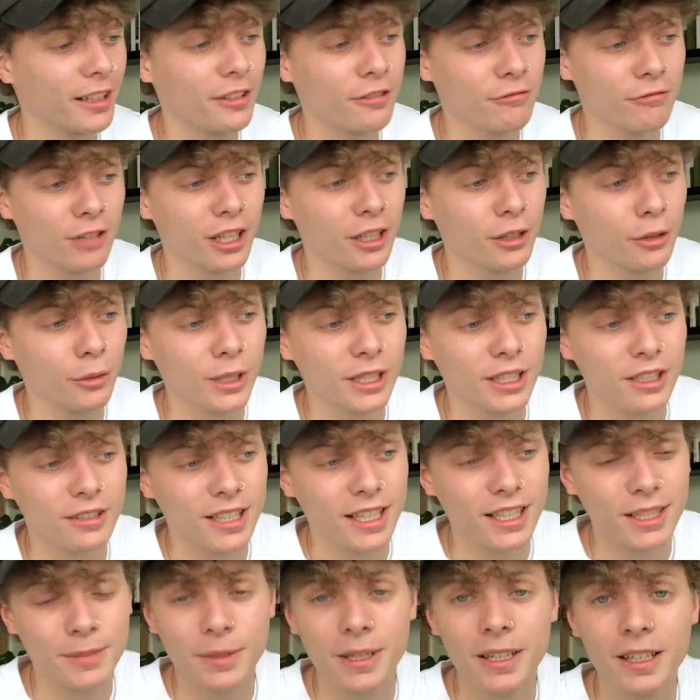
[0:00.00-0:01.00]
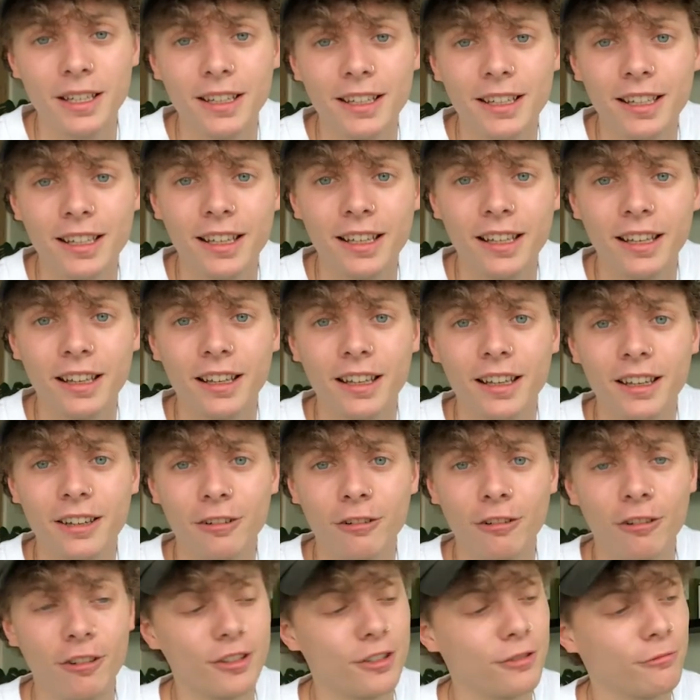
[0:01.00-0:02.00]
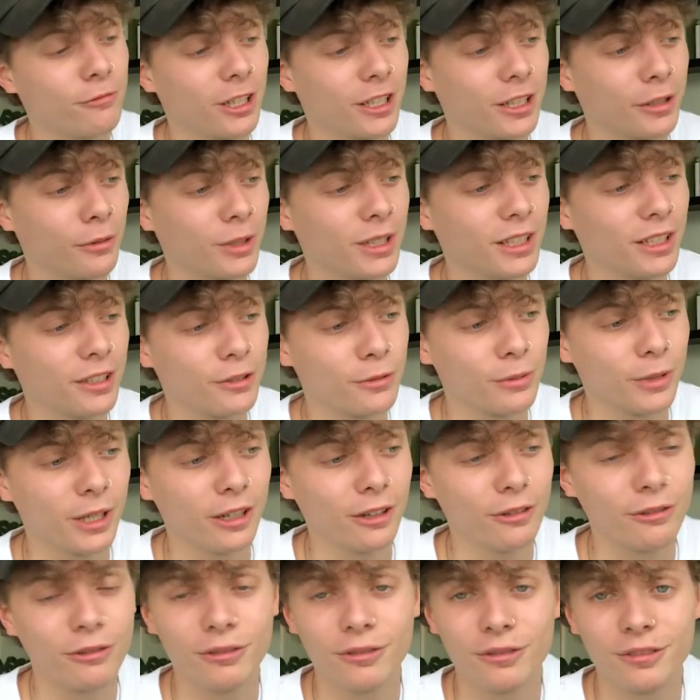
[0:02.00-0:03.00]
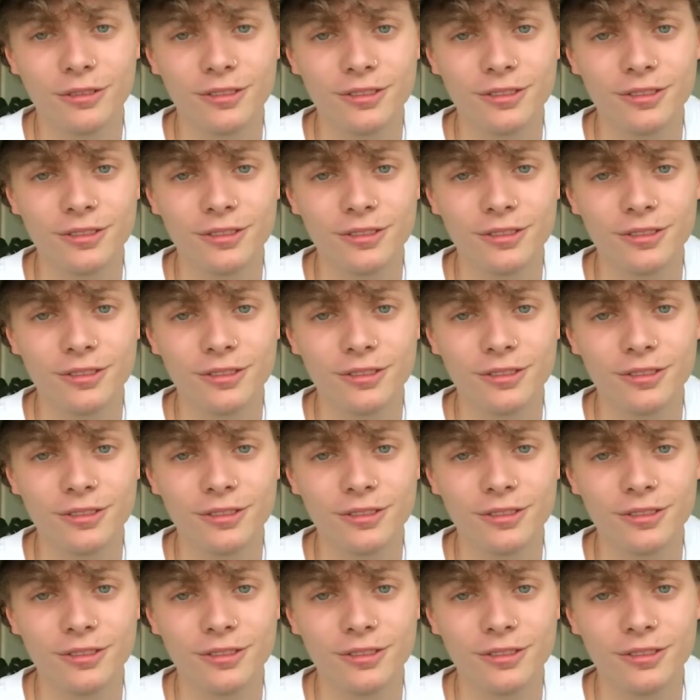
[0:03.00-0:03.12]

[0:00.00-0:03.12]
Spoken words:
Are you running Windows XP or are you running Windows 12?